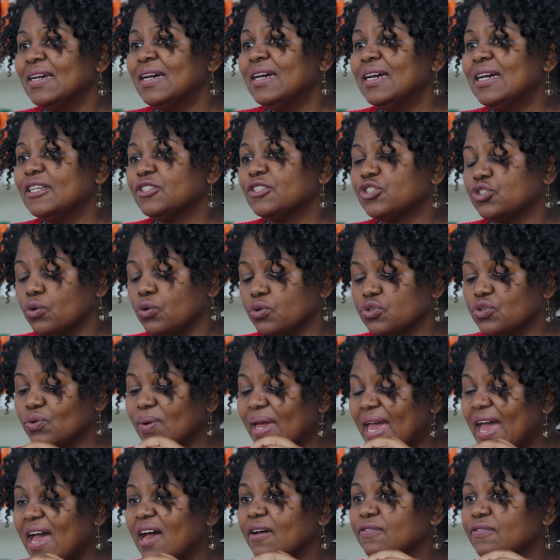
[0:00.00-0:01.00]
So you
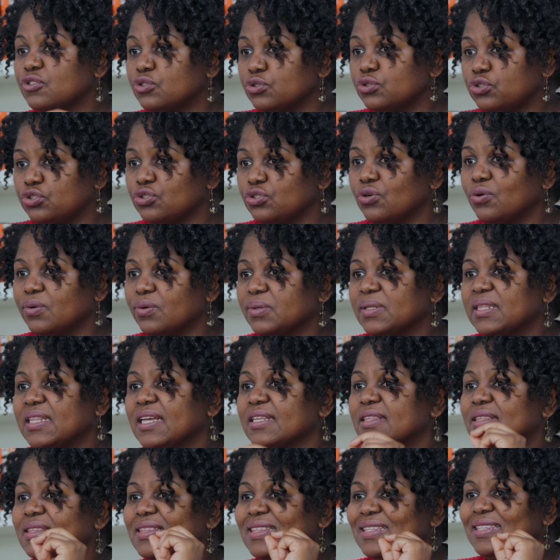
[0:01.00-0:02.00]
have to show
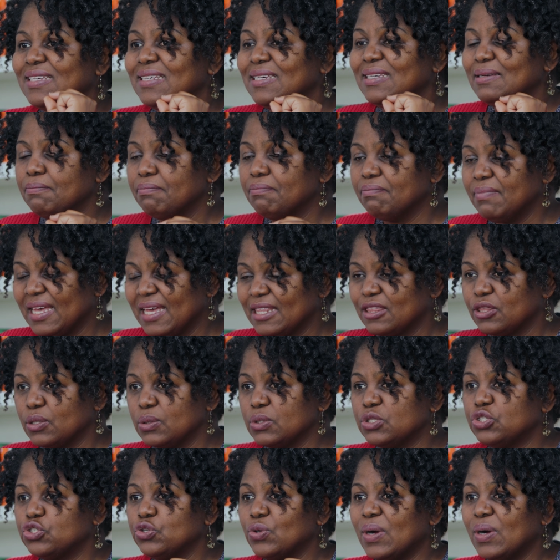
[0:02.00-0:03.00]
that the methods
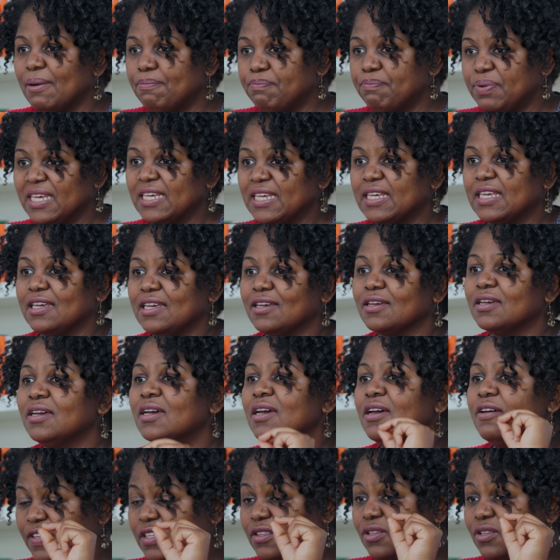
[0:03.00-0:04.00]
you are picking
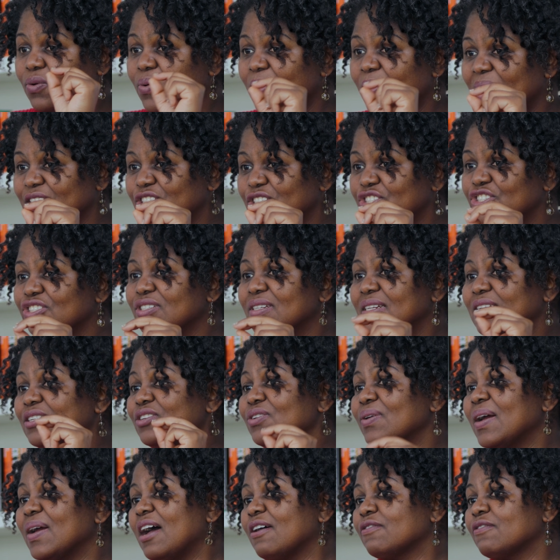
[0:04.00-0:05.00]
fit the question, and you
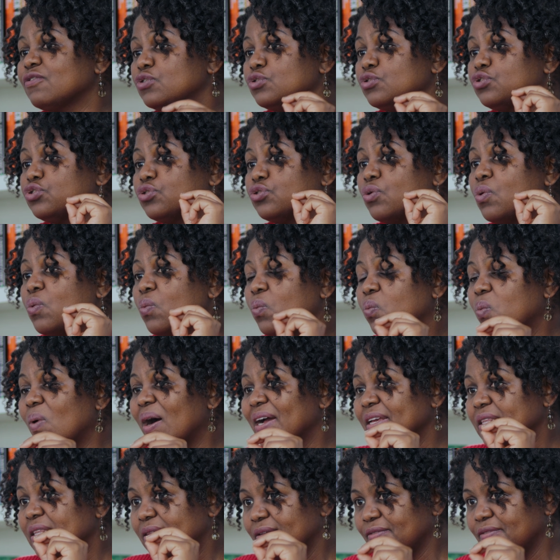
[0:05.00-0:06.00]
have to show why
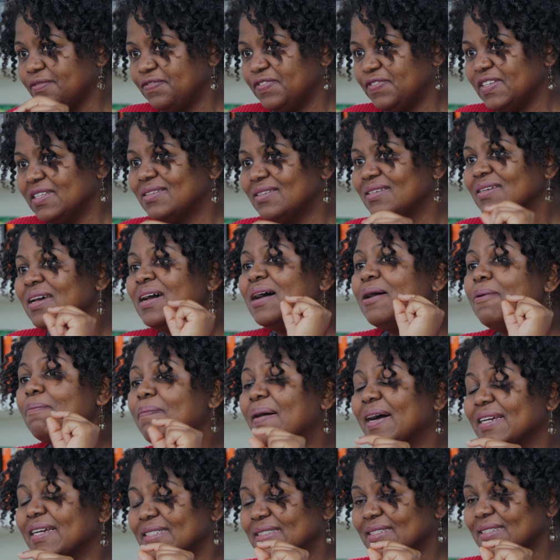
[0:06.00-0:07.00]
they fit by
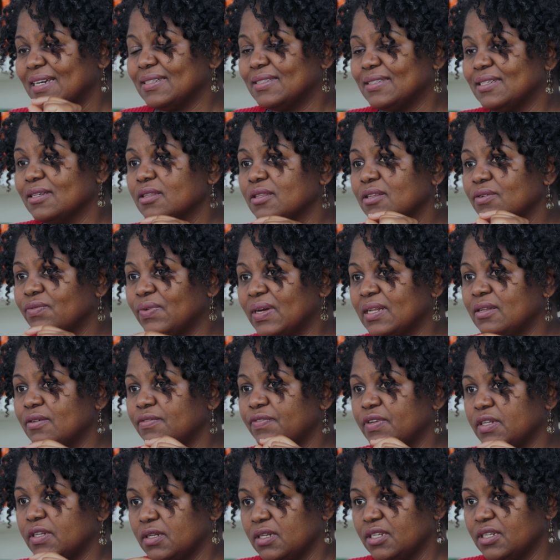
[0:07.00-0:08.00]
citing the relevant
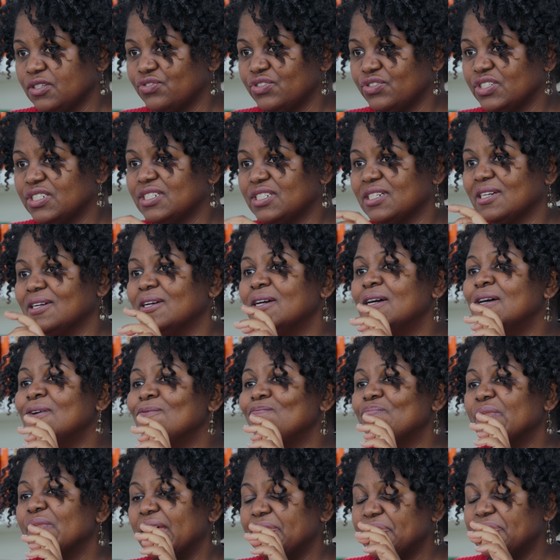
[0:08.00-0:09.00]
literature.
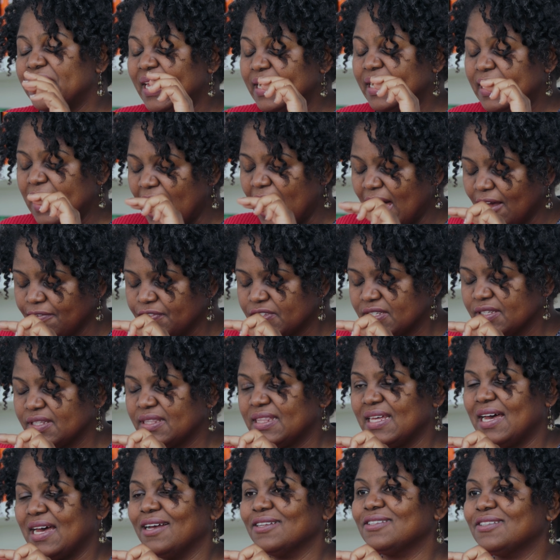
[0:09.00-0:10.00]
And then after
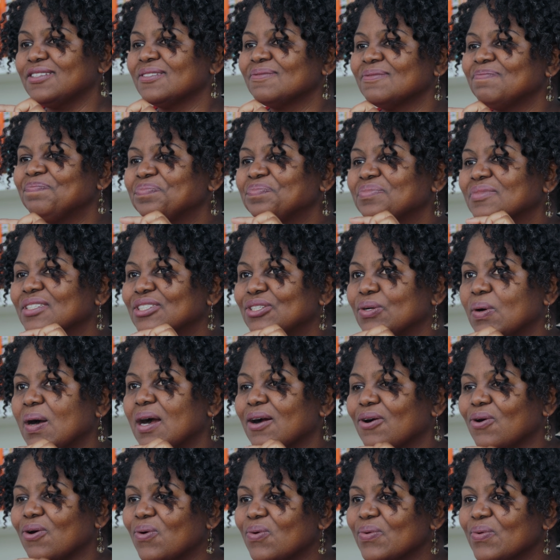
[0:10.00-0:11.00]
that, you are
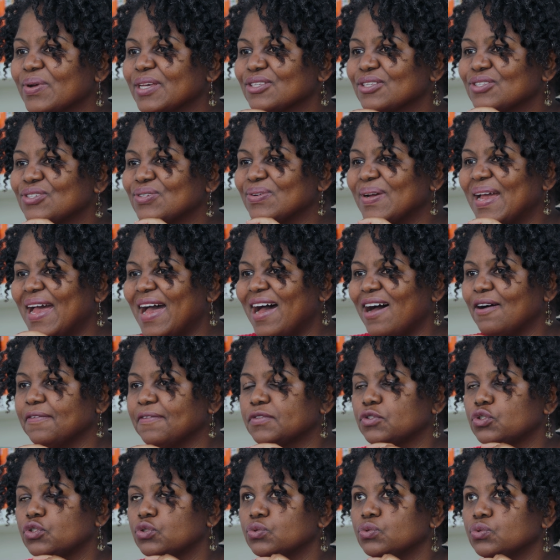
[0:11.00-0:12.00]
going to have
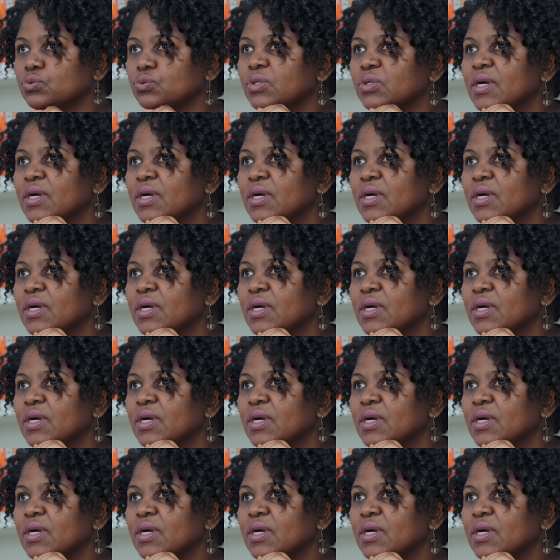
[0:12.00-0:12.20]
to